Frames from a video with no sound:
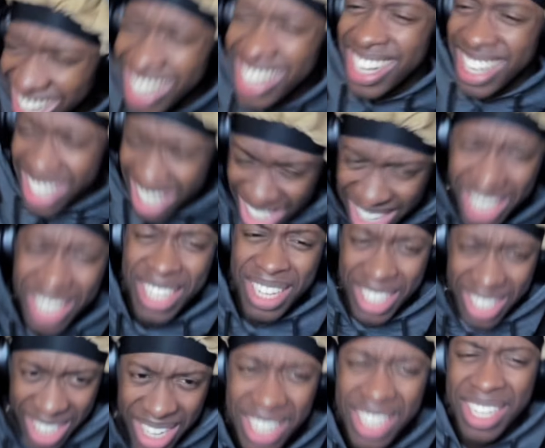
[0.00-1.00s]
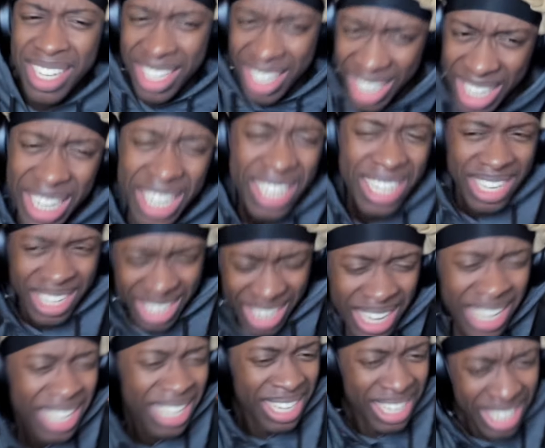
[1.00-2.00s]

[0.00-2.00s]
cause then we got somebody dying. And I